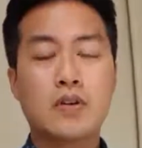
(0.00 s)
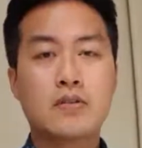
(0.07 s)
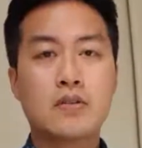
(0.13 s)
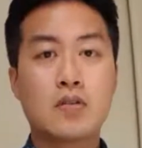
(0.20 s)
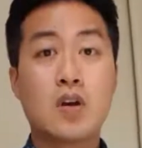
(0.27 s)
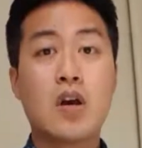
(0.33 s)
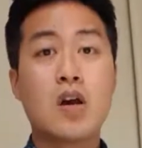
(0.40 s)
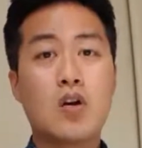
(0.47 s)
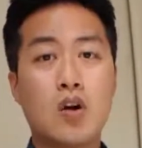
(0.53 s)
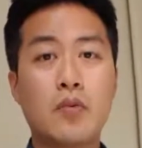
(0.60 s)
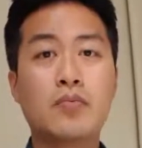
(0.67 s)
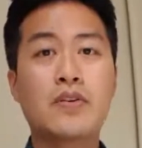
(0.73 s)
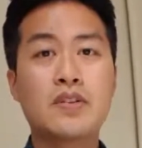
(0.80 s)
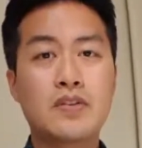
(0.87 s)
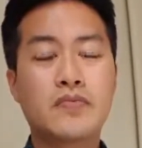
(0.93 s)
So I
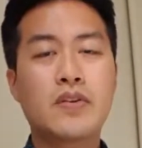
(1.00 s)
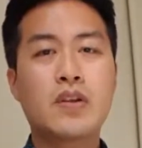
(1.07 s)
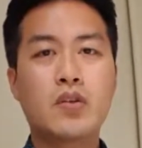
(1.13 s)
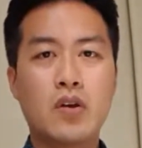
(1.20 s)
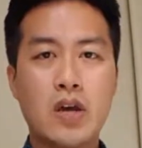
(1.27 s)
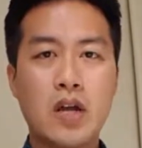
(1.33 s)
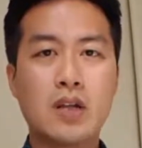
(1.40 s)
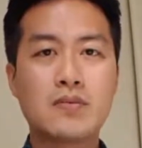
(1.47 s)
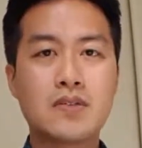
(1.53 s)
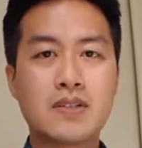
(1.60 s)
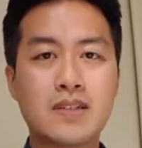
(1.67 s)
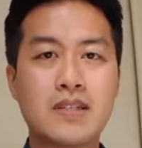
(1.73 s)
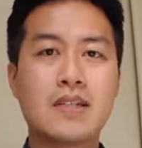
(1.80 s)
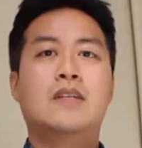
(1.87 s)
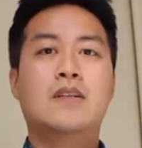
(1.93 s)
hope this video helps.
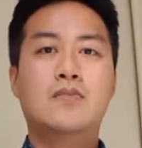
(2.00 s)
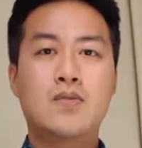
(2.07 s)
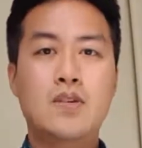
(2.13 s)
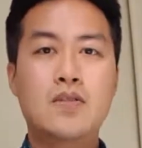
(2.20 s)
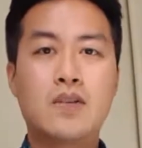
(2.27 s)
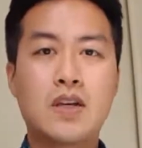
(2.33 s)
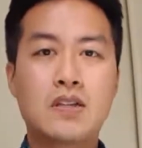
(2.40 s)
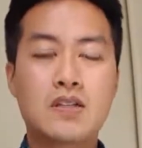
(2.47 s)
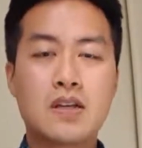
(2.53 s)
I'll see you next